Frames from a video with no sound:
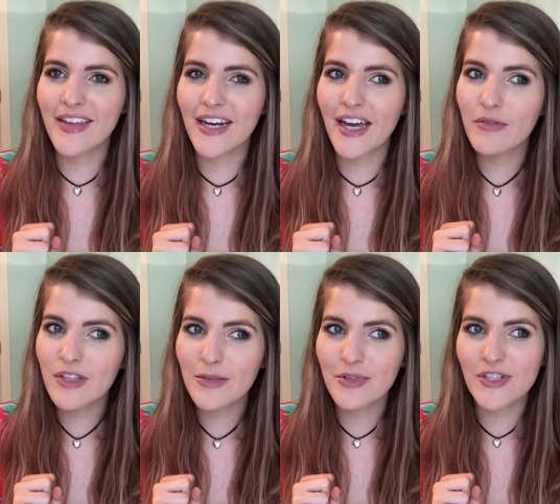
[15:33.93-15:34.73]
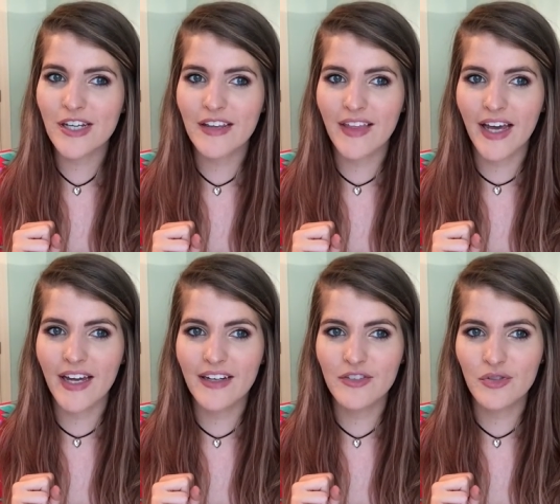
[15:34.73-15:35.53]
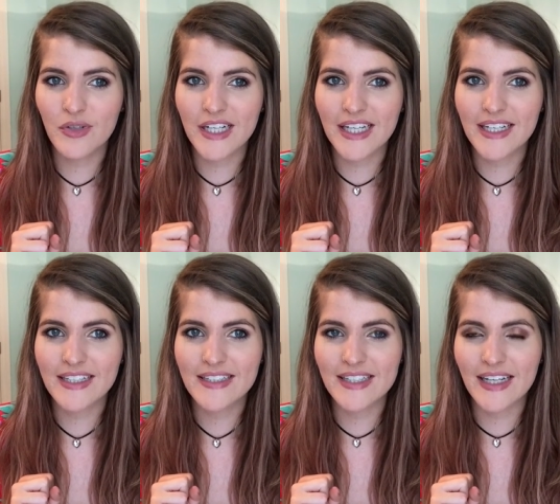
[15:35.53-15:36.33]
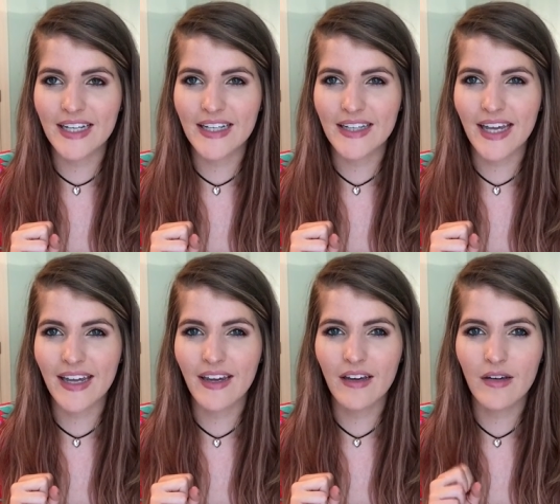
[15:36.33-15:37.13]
that I really appreciate that Jordan didn't like,